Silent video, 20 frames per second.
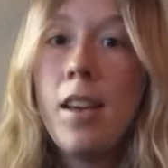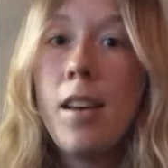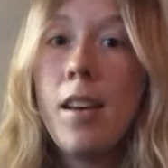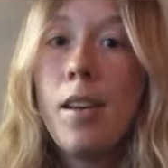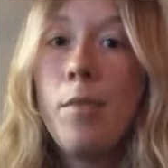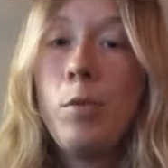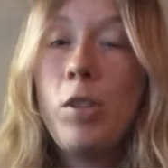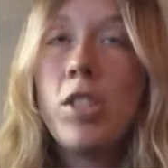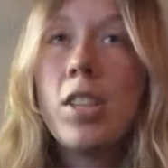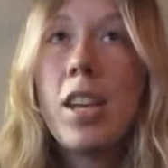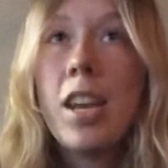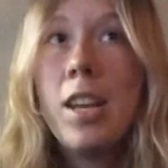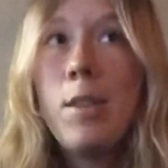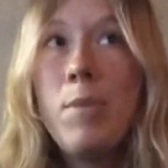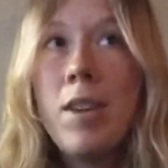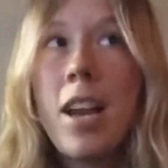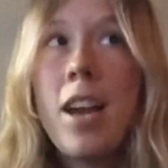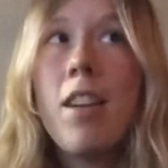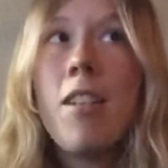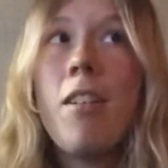which can be
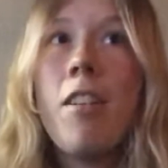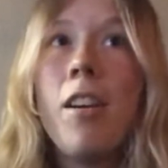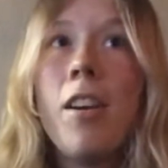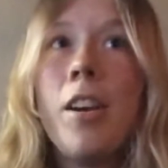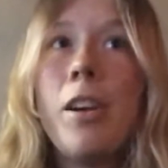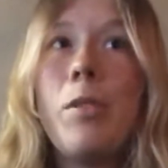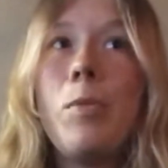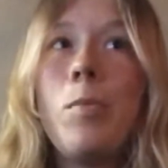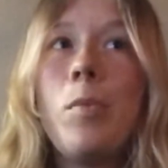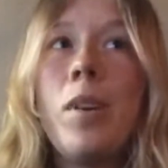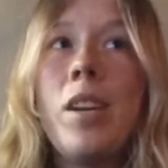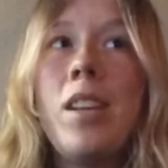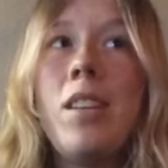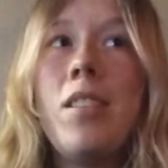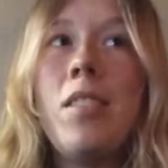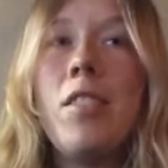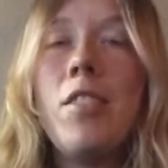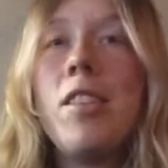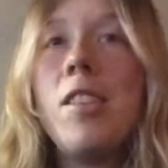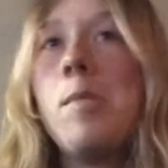kind of hard when
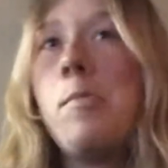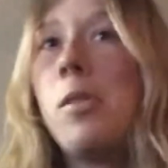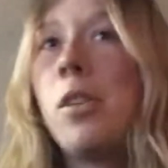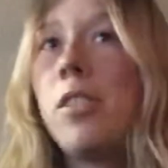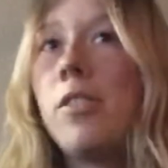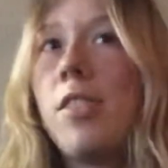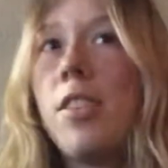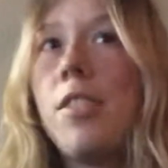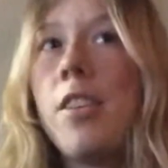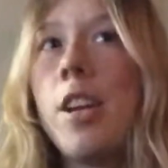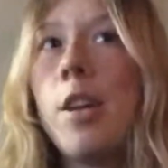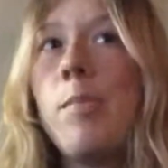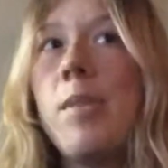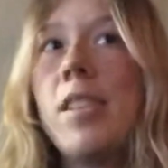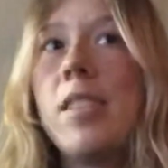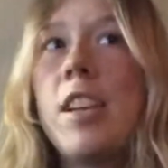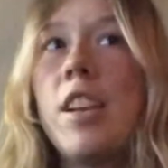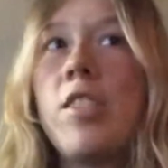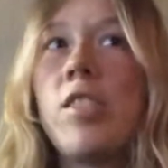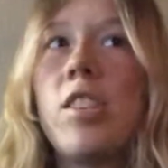you're in the middle of a therapy
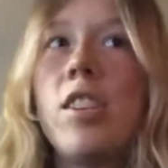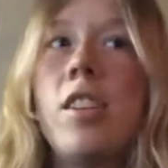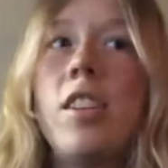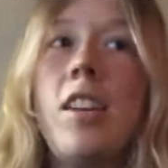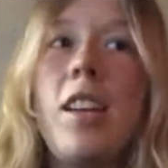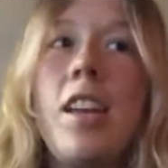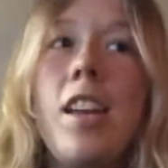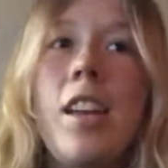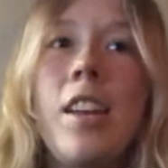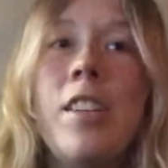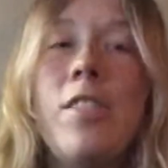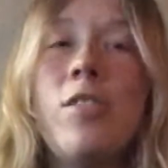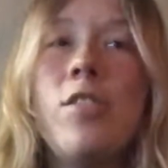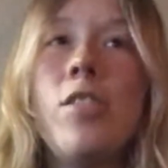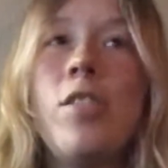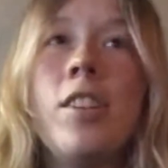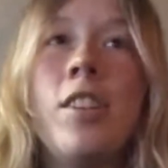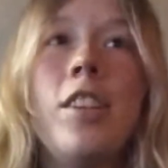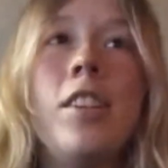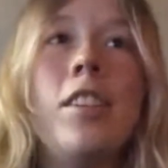session and
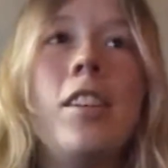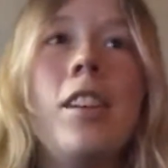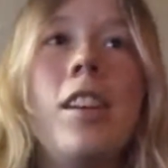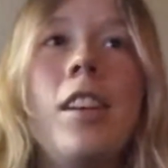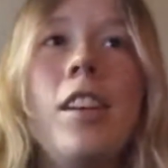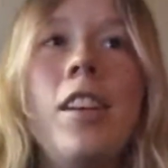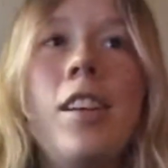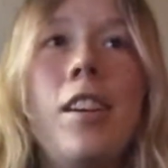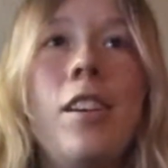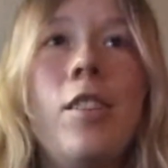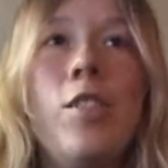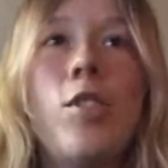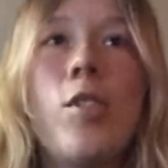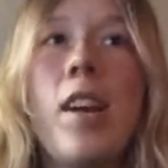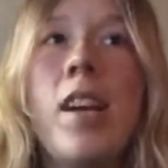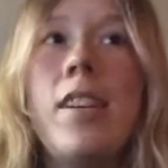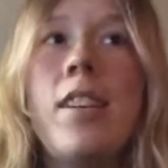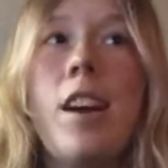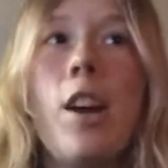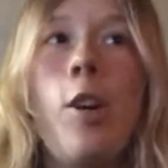you're
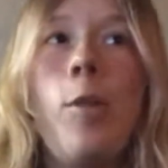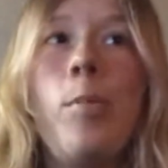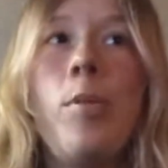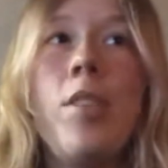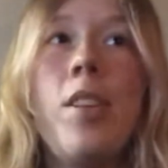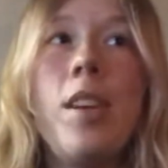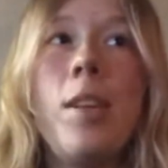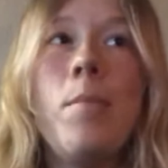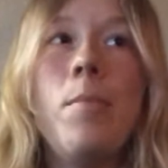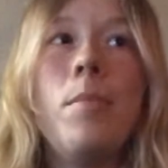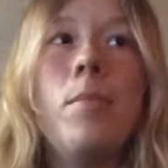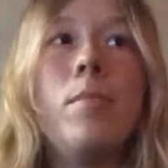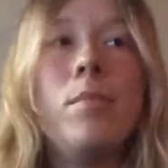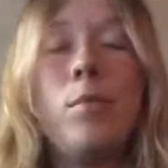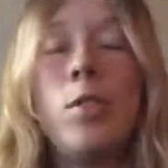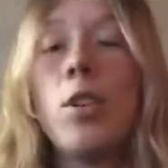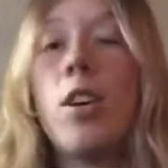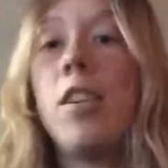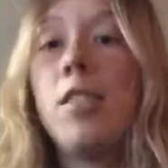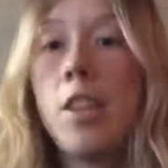trying to help them
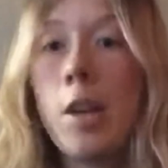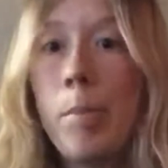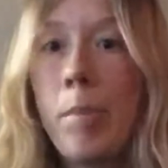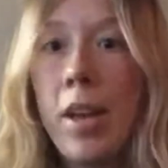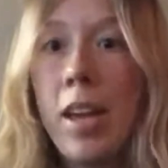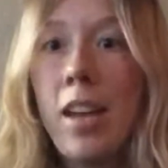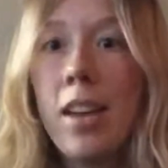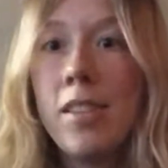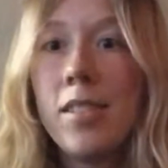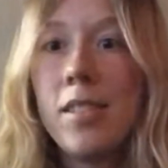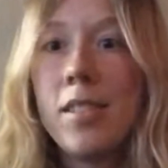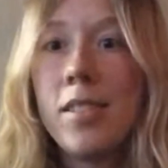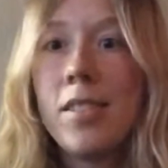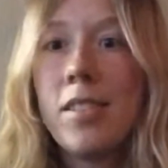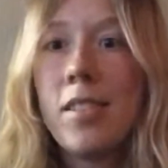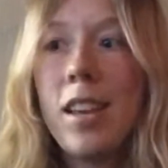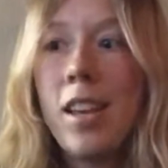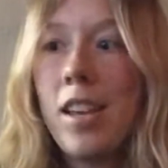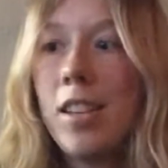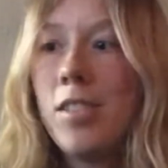don their pants
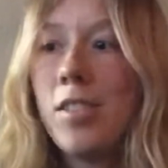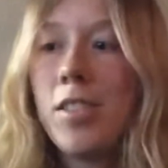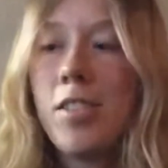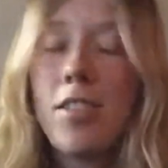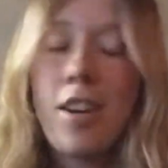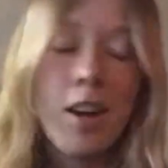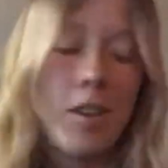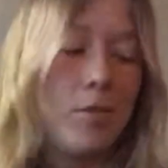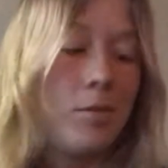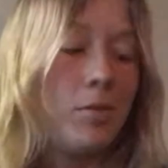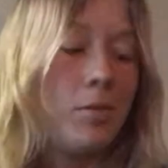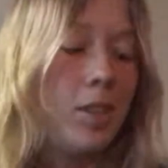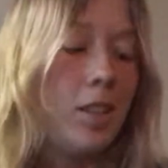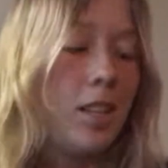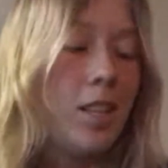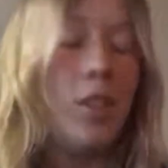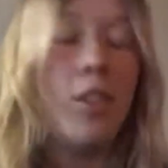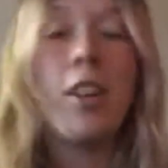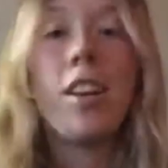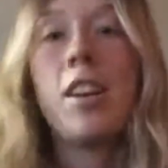and you're not really
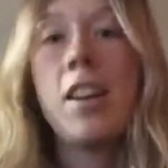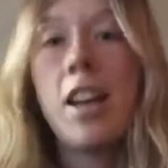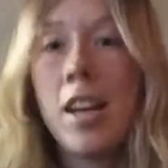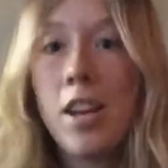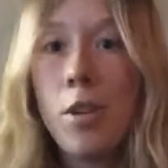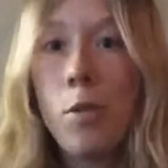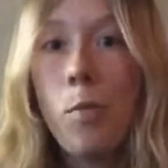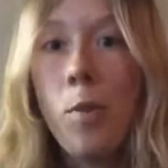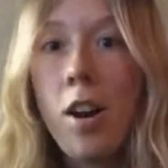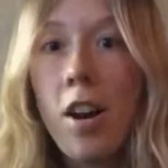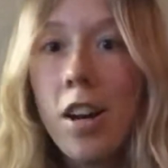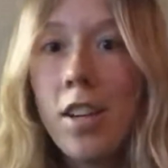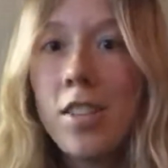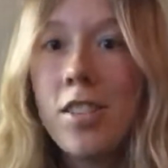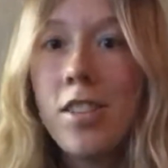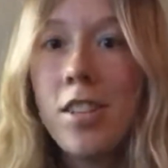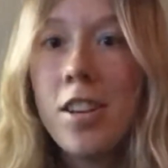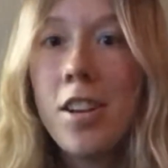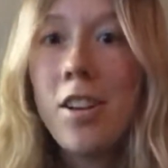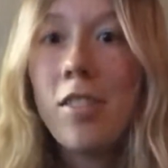looking at your watch,
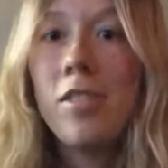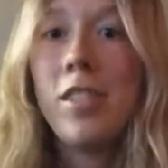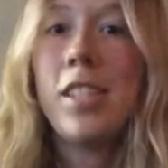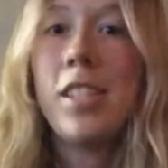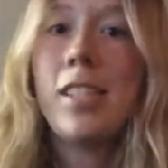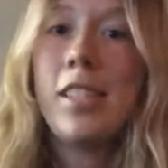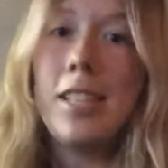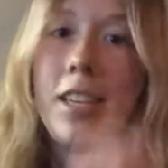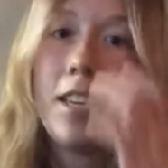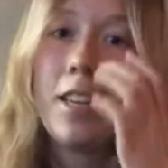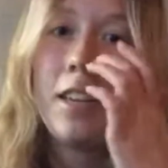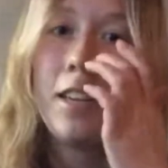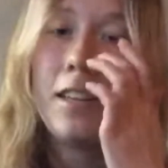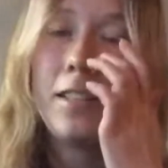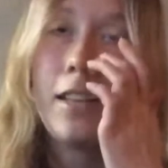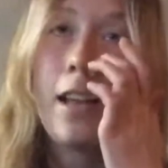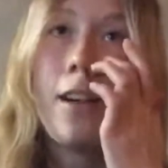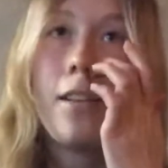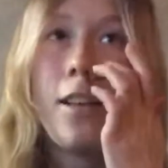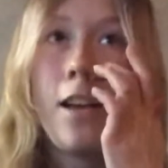you know, to see
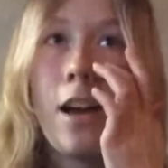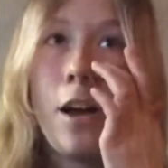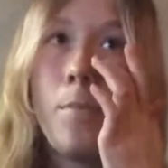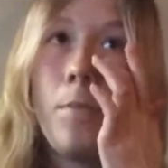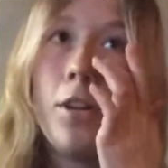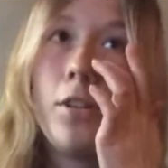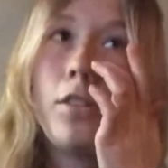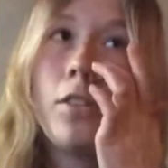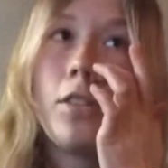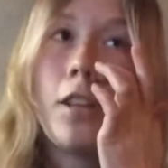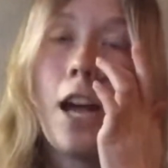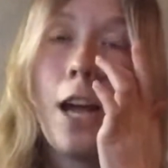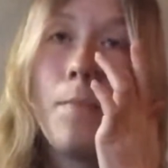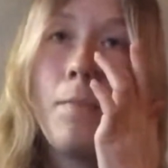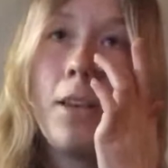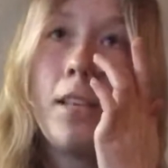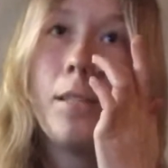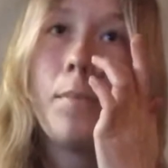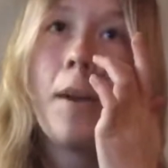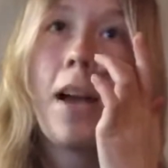exactly how much time
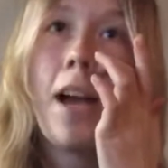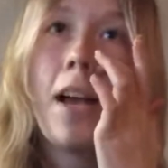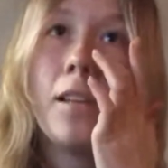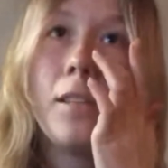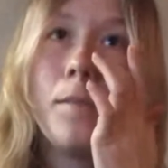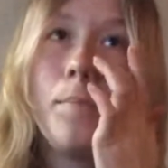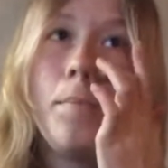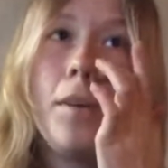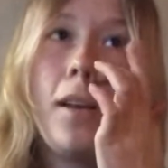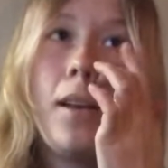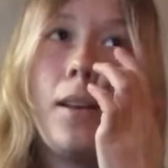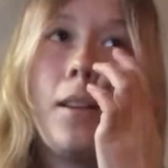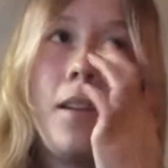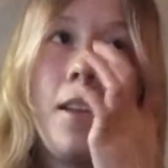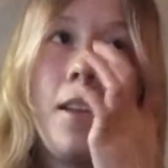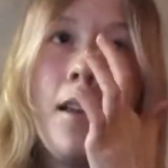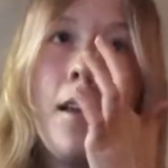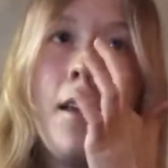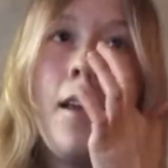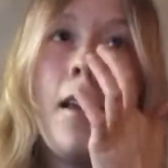has passed. But
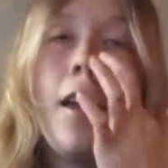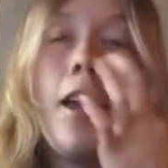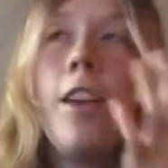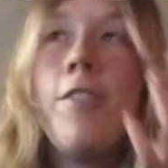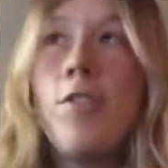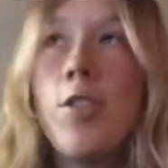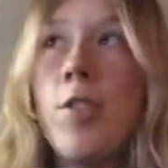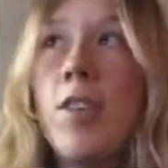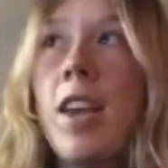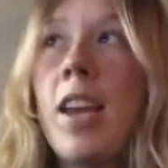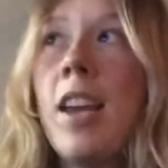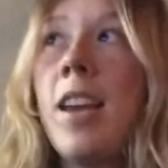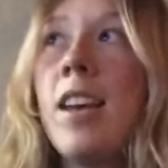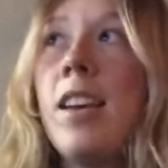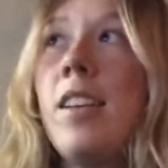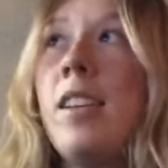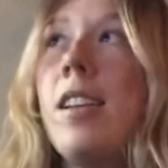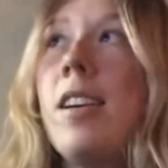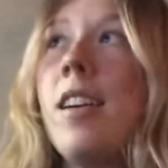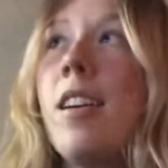if you
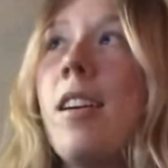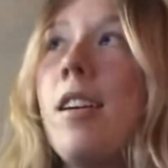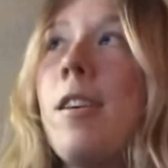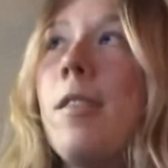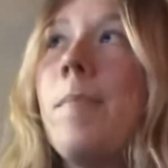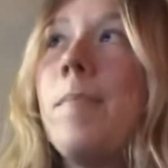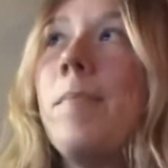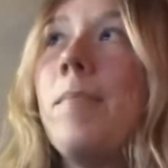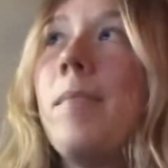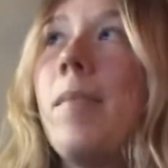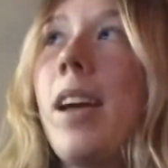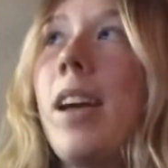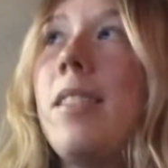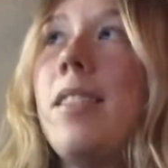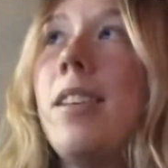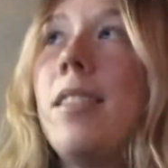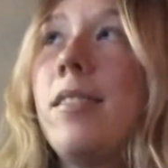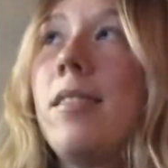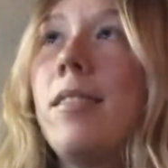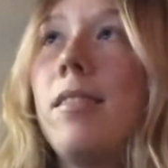can,
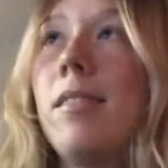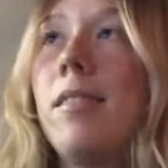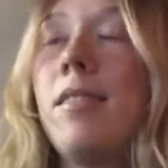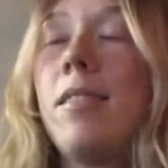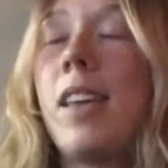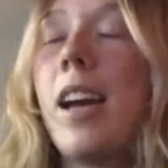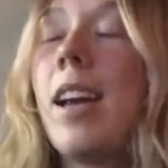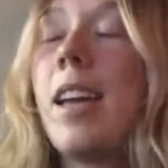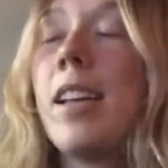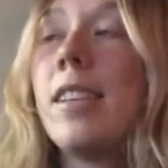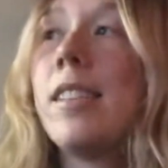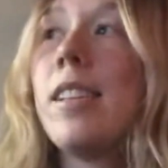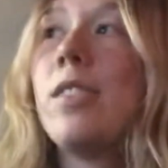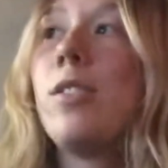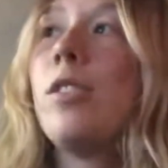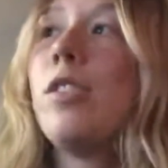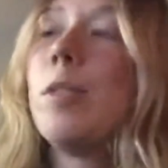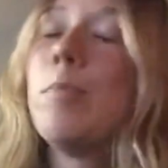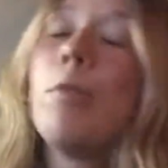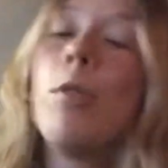I guess that's
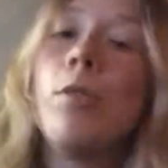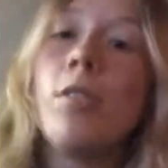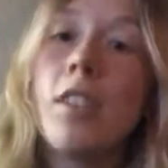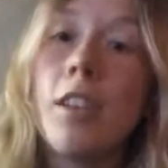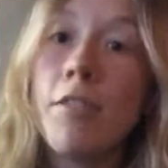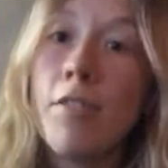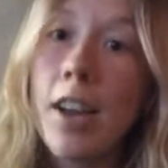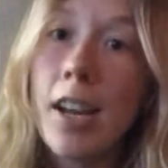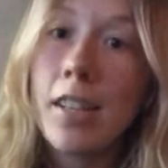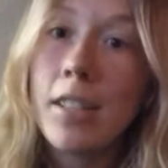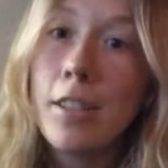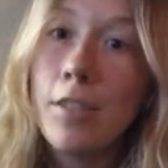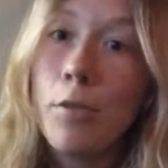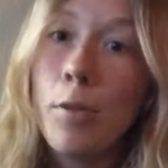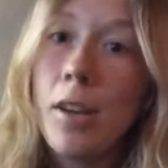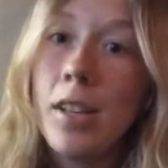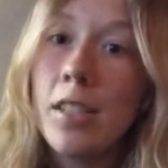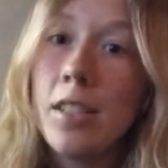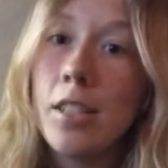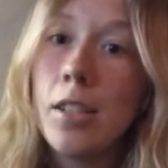just the most effective way
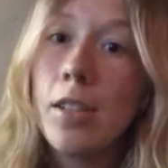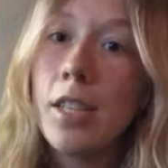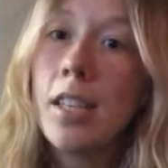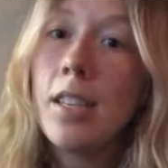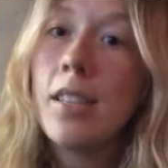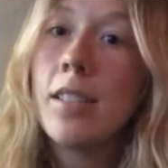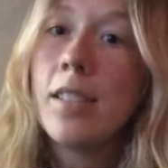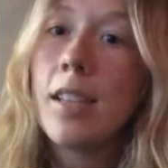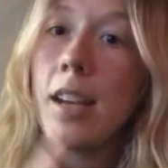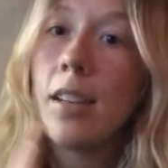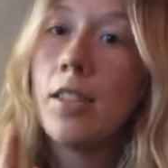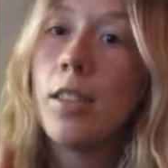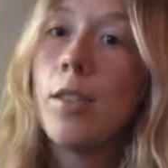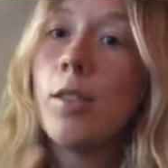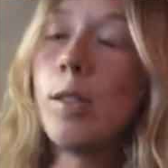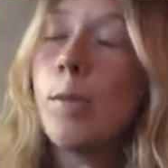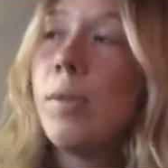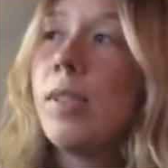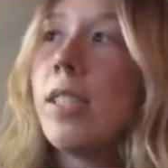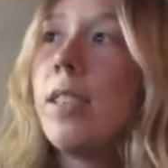to do it is at those
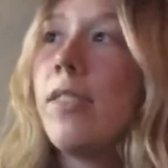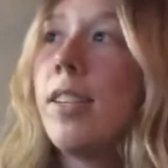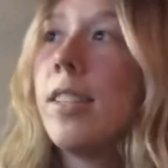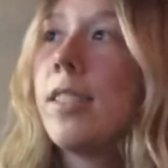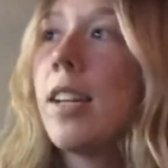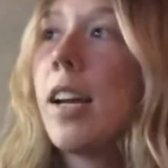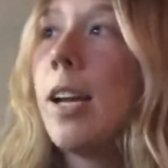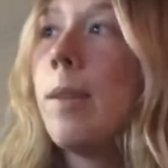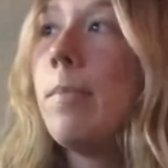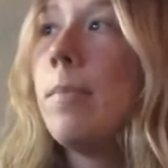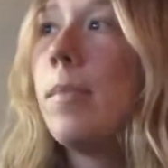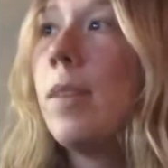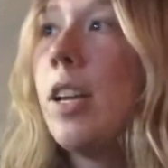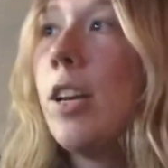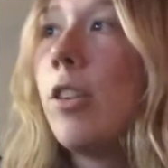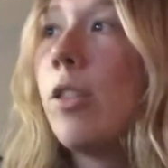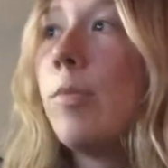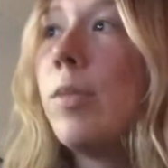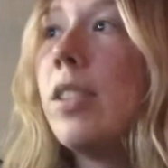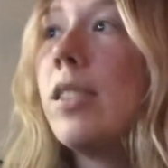specific time
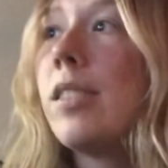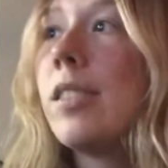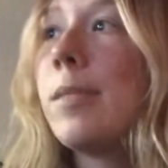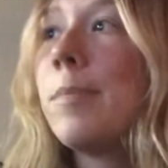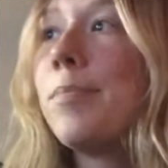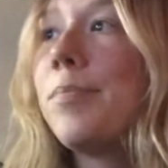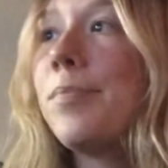increments.